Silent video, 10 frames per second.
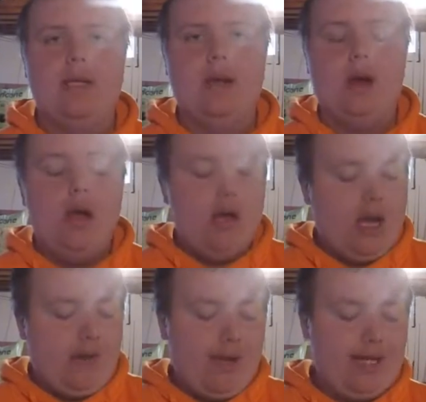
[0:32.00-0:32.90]
now.
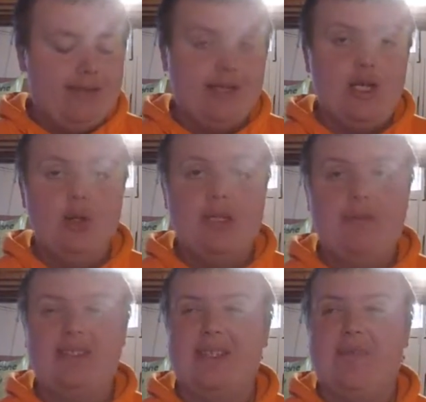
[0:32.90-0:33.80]
I've had these arrows
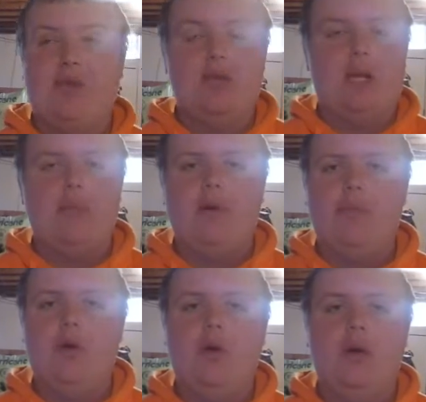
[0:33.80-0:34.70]
ever since I first got my
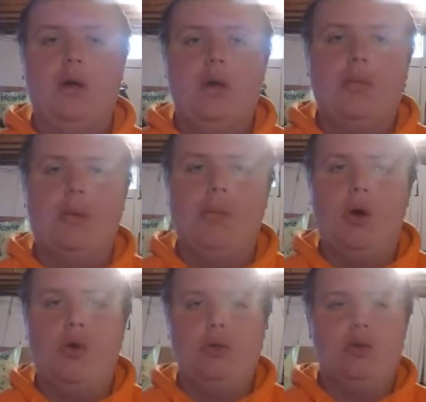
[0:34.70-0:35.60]
bow. My
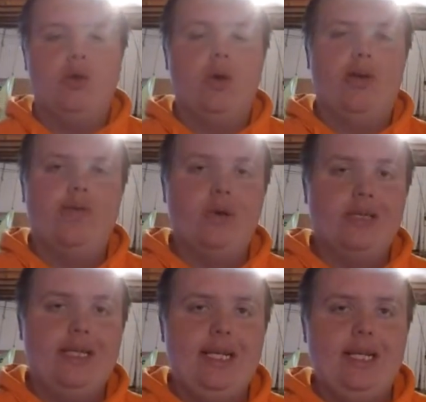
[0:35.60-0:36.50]
bow's a
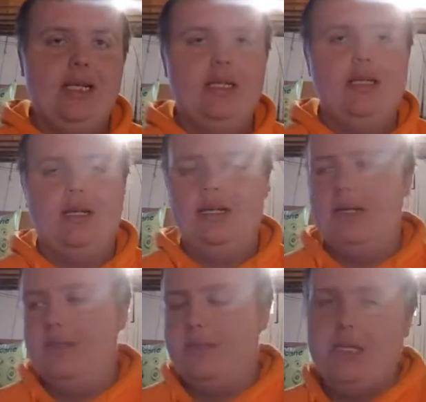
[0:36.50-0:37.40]
2014,
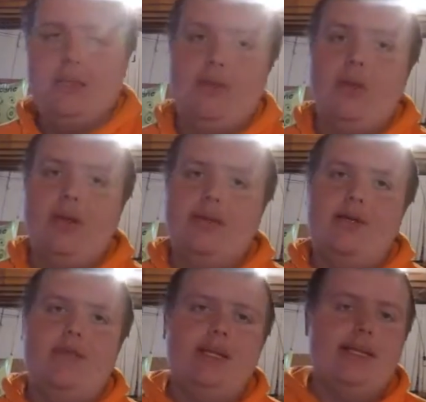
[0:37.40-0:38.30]
about to be
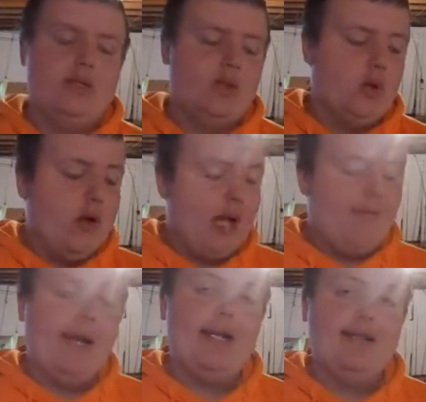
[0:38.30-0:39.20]
2017, so I've
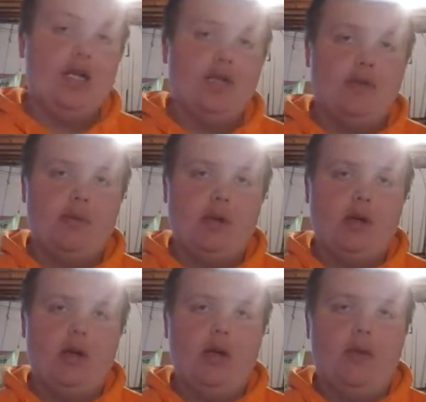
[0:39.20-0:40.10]
had these arrows for
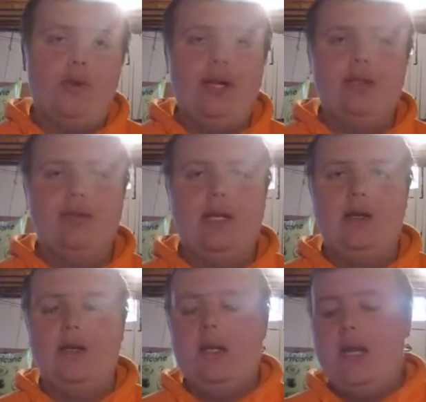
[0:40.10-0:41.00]
about 3 years
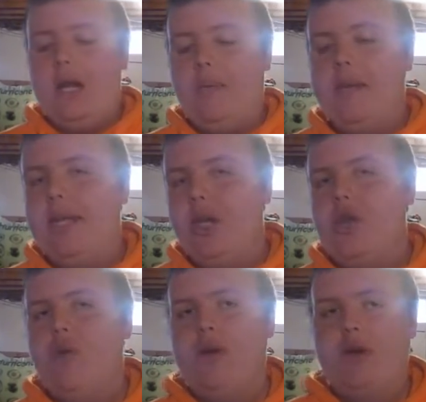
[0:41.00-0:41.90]
now. I'm getting
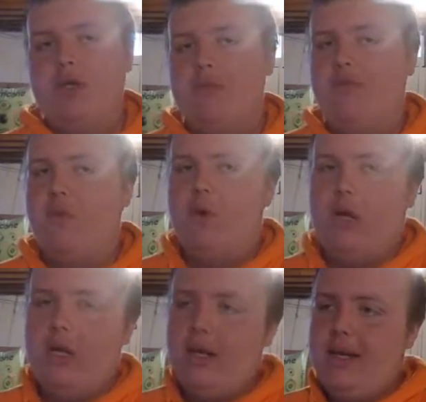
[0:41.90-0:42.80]
new arrows before
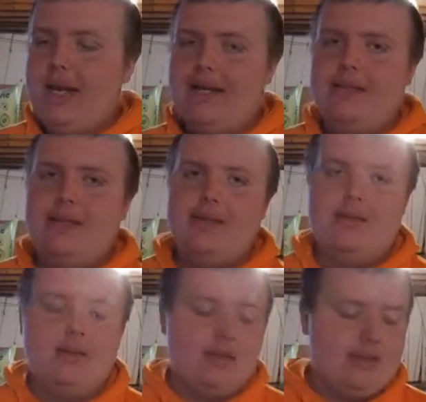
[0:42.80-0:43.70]
next
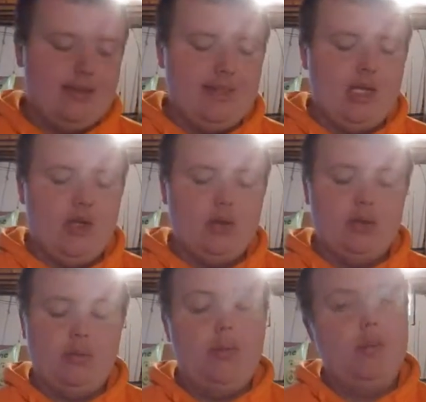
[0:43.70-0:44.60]
season because these arrows are